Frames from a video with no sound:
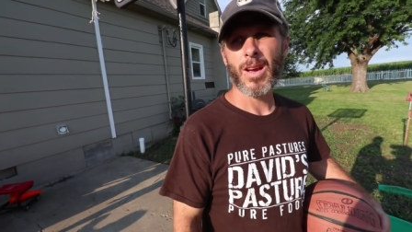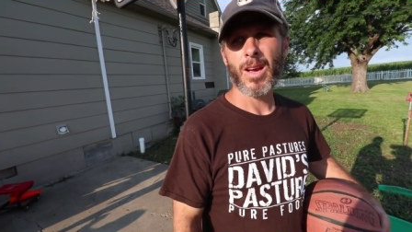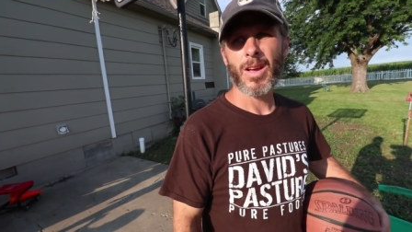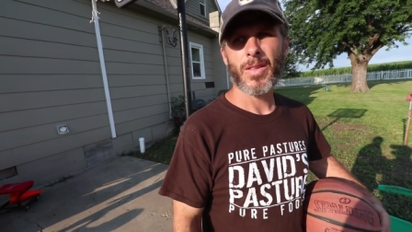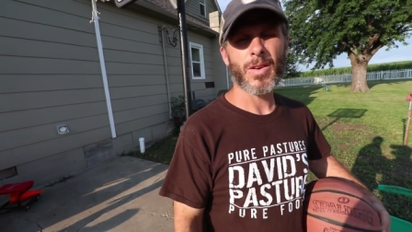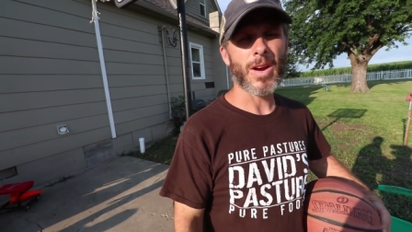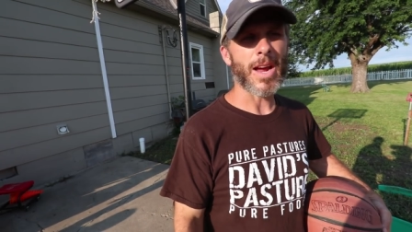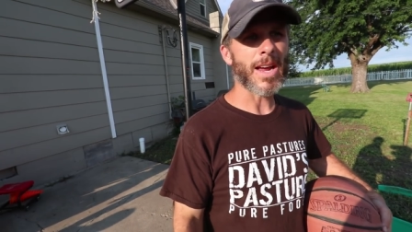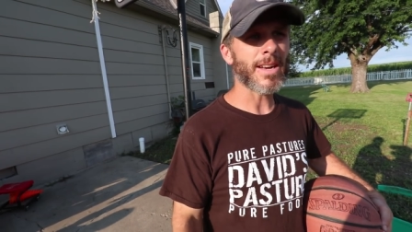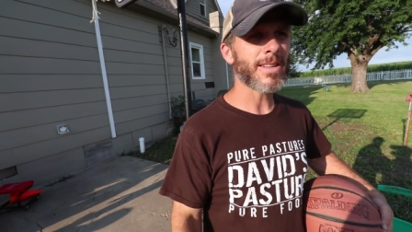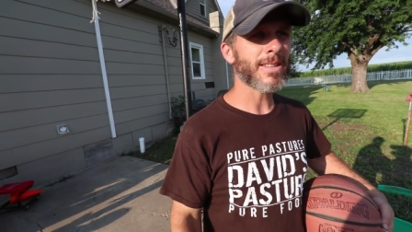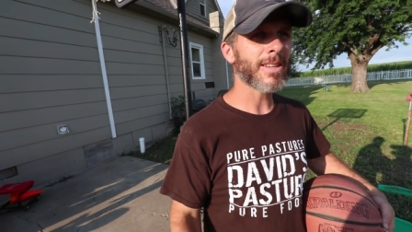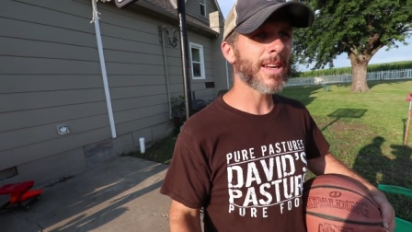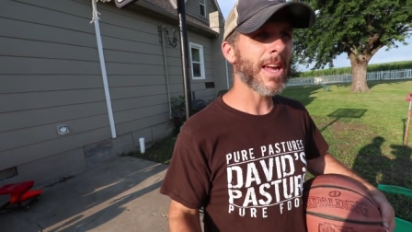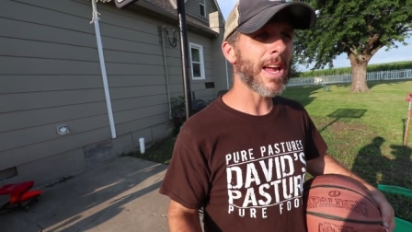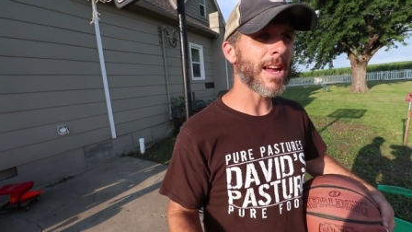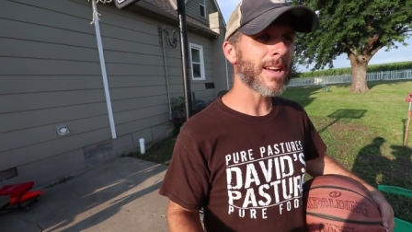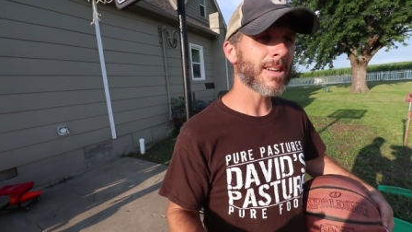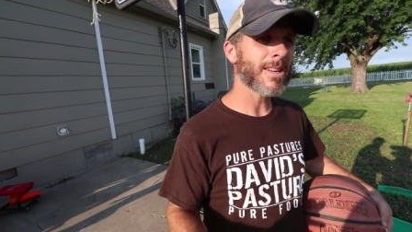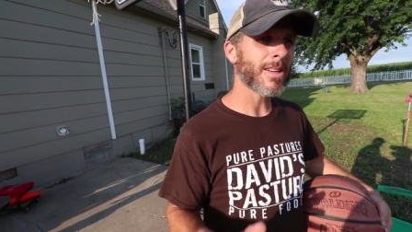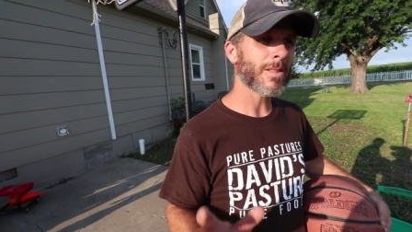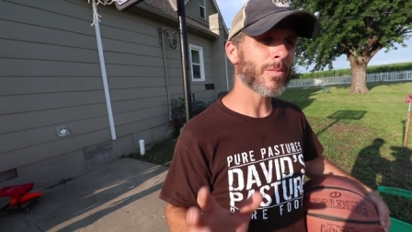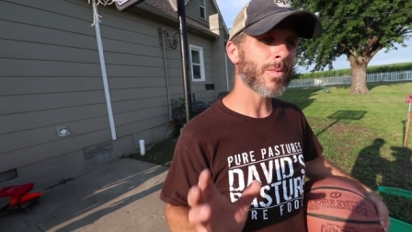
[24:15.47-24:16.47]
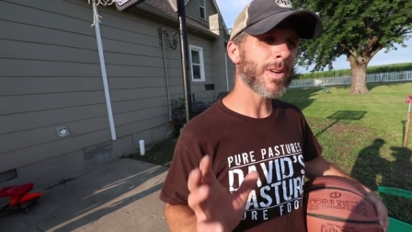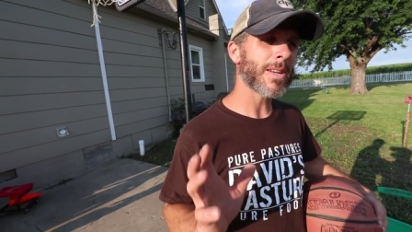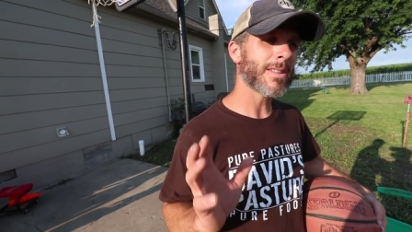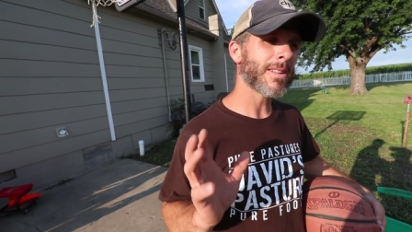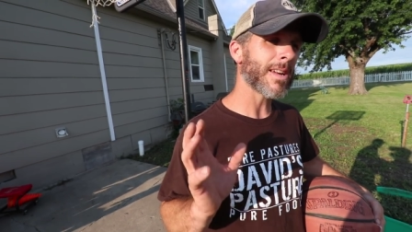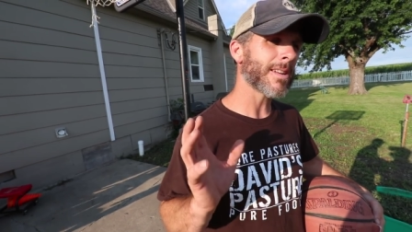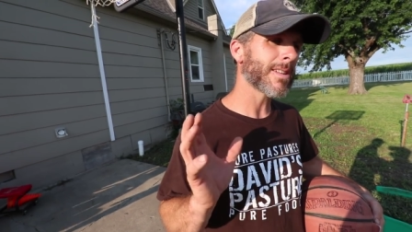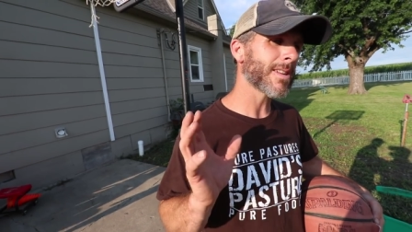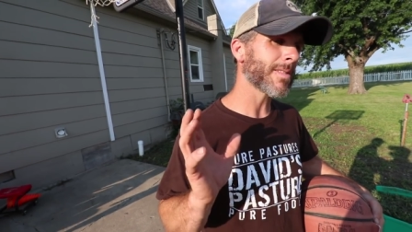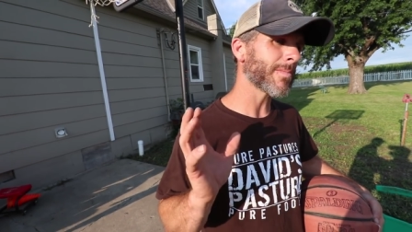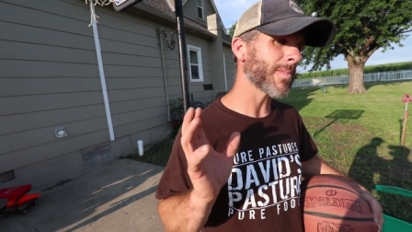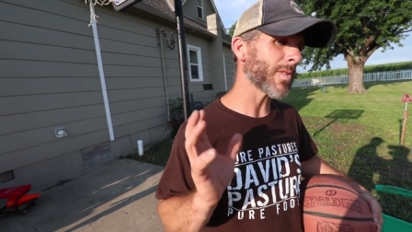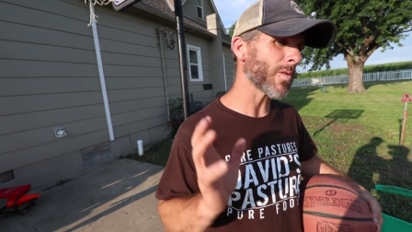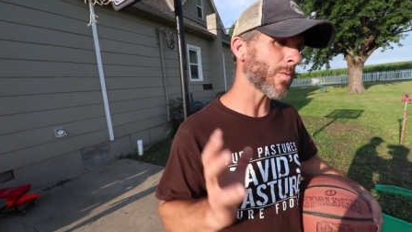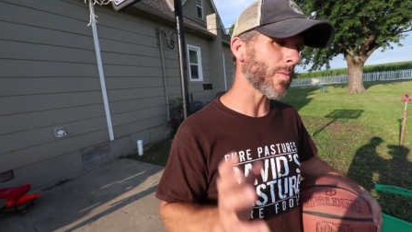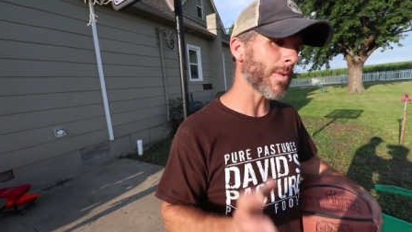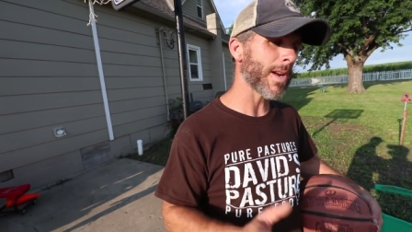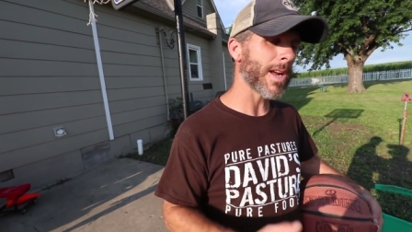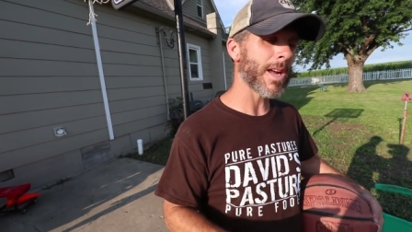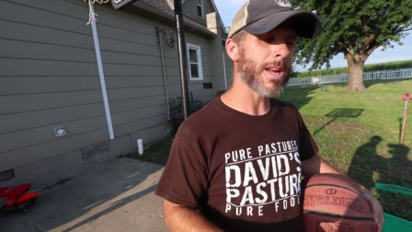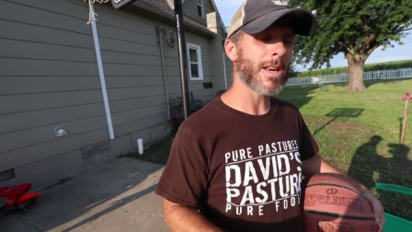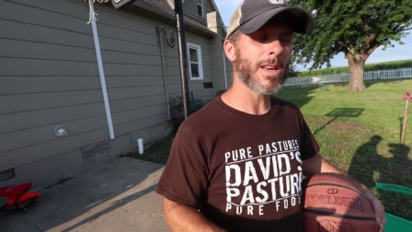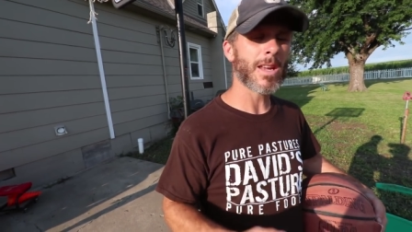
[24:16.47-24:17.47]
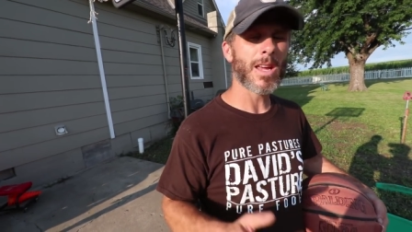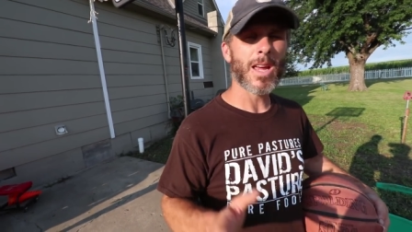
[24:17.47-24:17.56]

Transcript: Their education, we teach them to read.